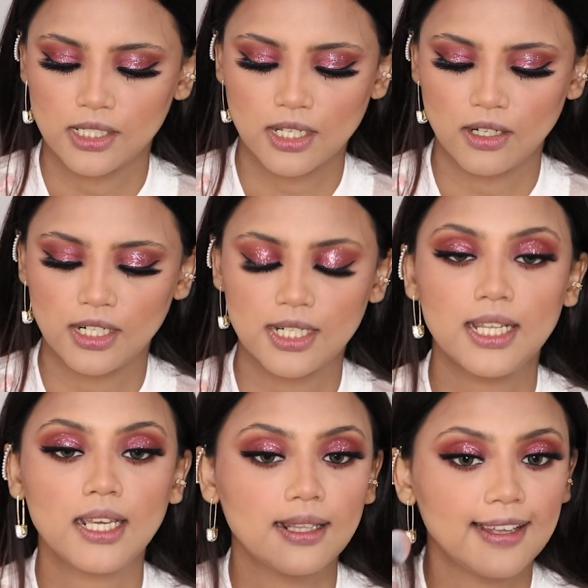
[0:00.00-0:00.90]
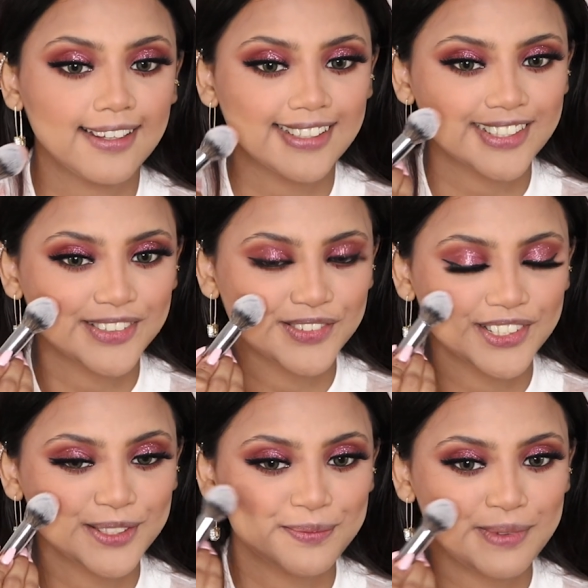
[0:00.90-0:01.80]
Just gonna take this,
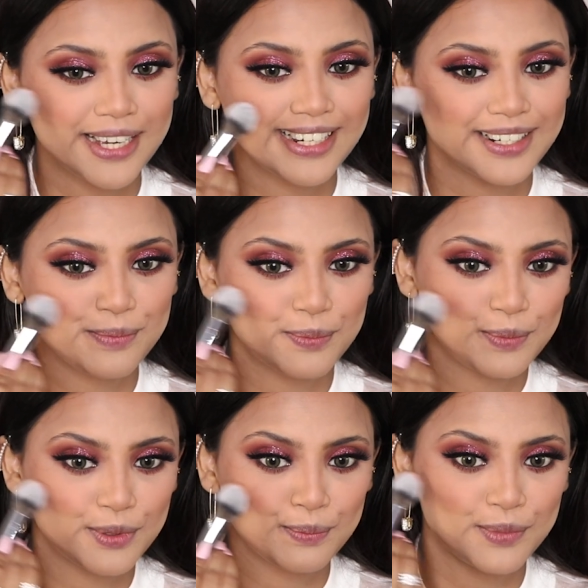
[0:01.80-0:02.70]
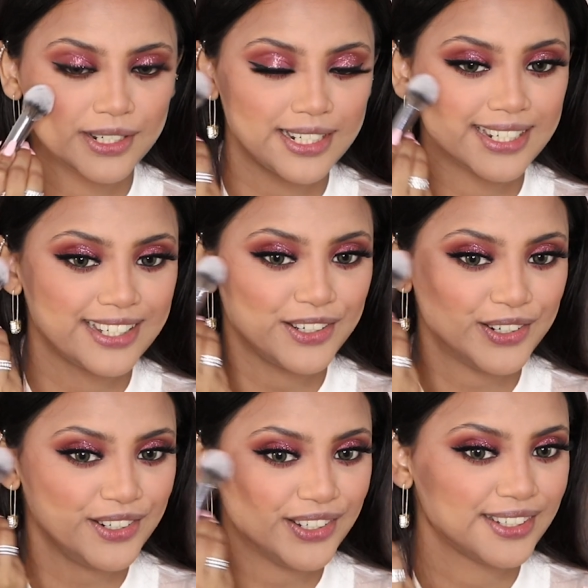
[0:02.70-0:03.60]
smile and put it
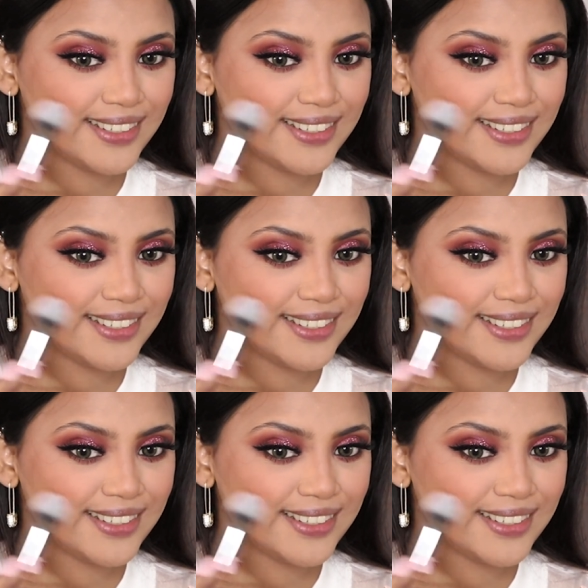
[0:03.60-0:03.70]
here.